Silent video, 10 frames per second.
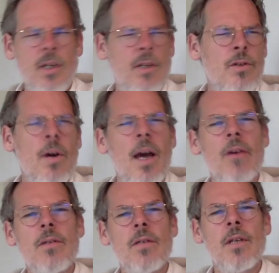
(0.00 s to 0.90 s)
new
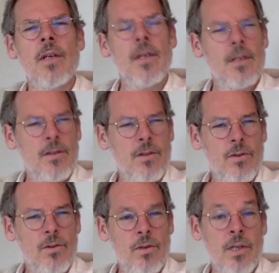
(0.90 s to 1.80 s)
housing and
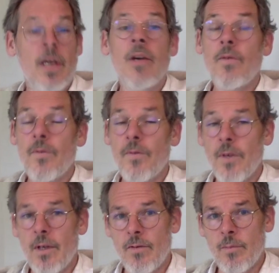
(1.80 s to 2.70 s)
schools in a
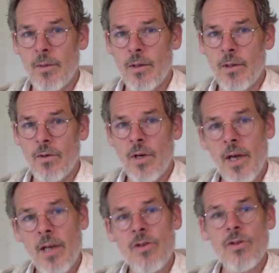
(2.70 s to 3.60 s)
favorable
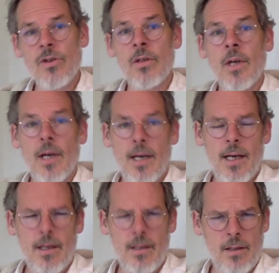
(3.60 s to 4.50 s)
location
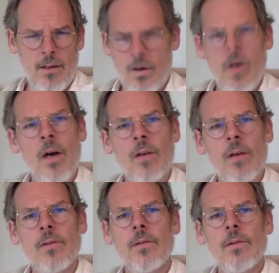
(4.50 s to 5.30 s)
at a lower cost.